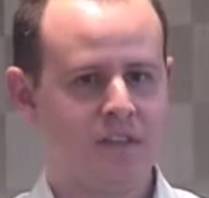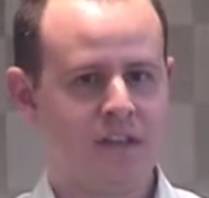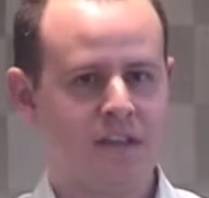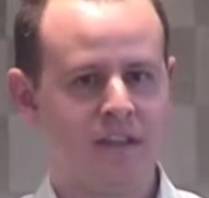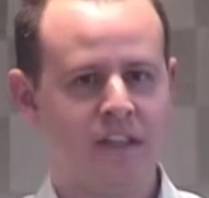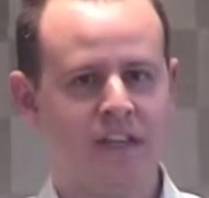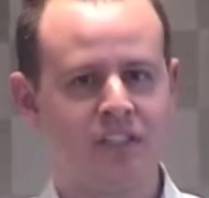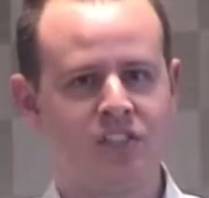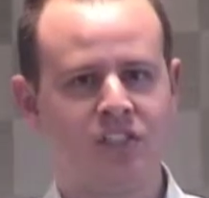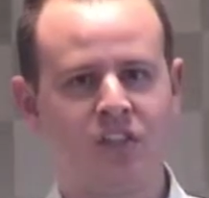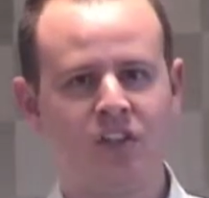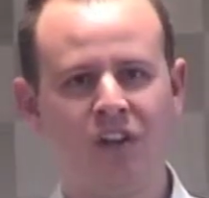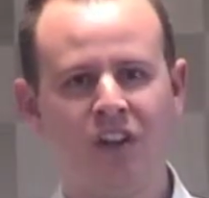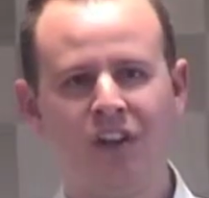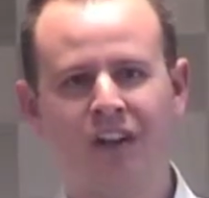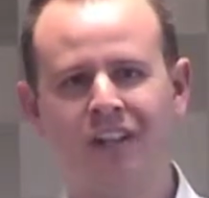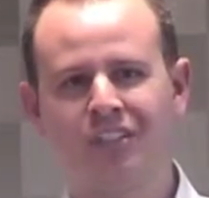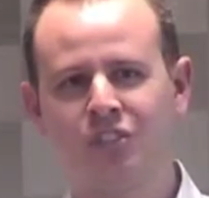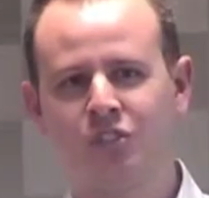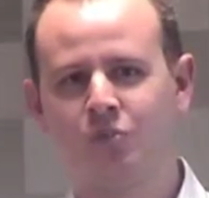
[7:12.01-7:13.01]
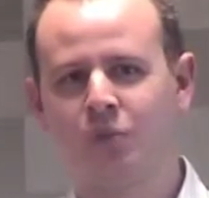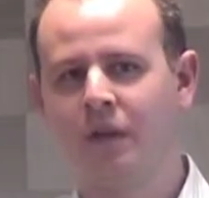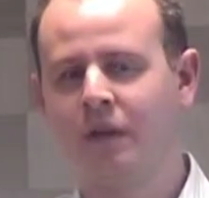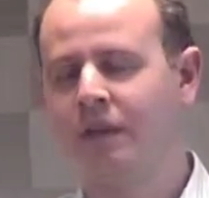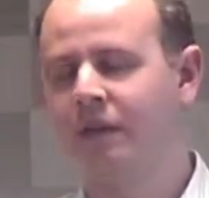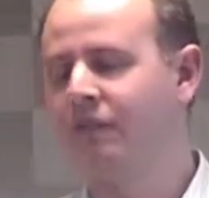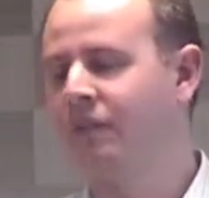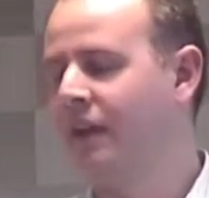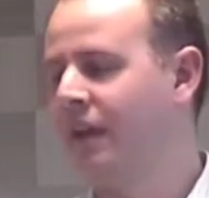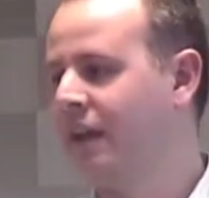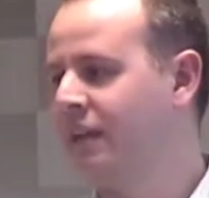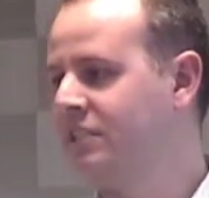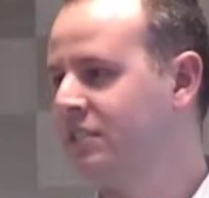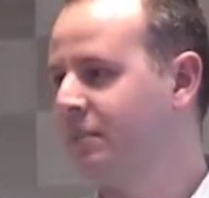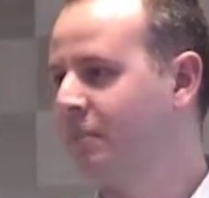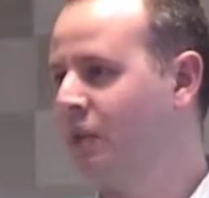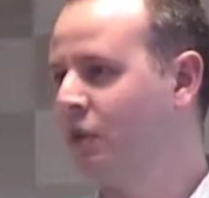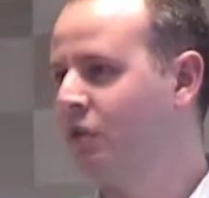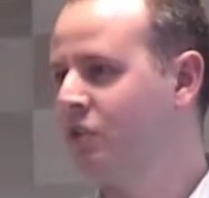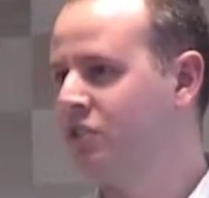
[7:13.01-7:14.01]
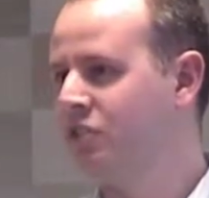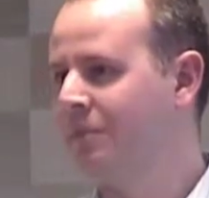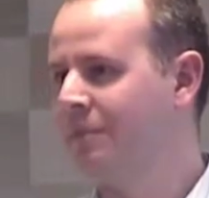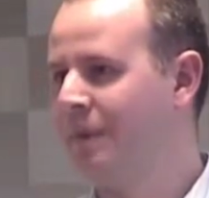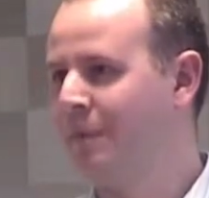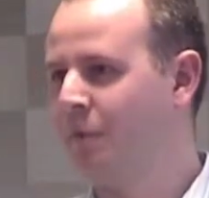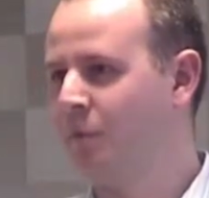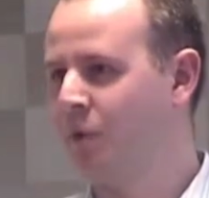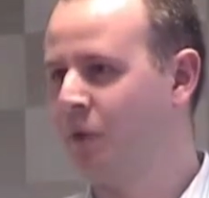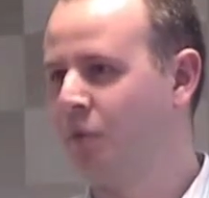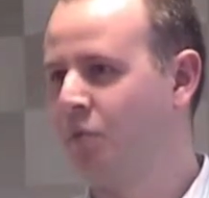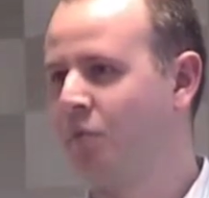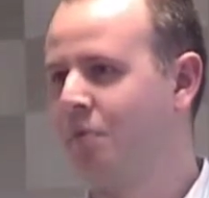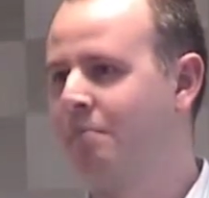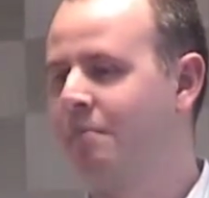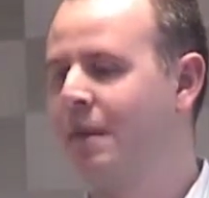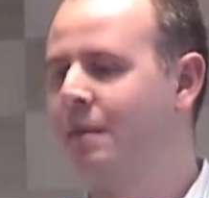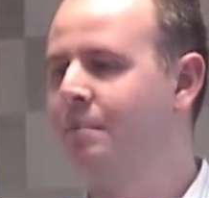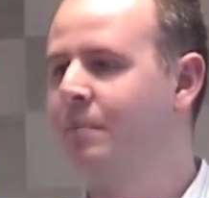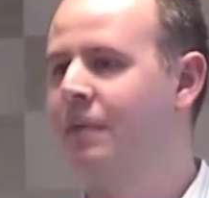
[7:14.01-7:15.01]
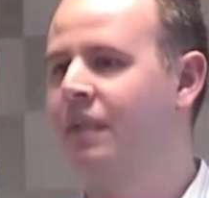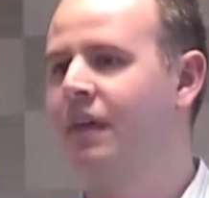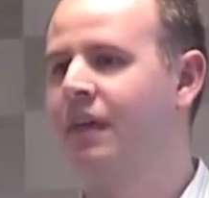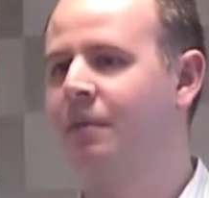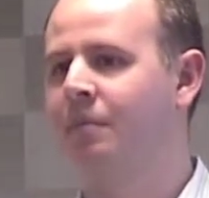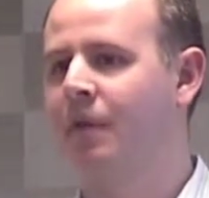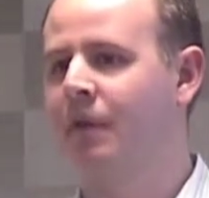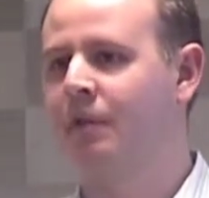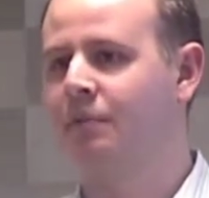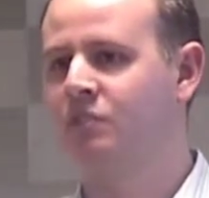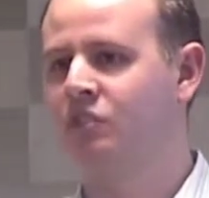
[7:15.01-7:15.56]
Okay, so you not only just want to give an answer, but you also maybe want to remember that about them.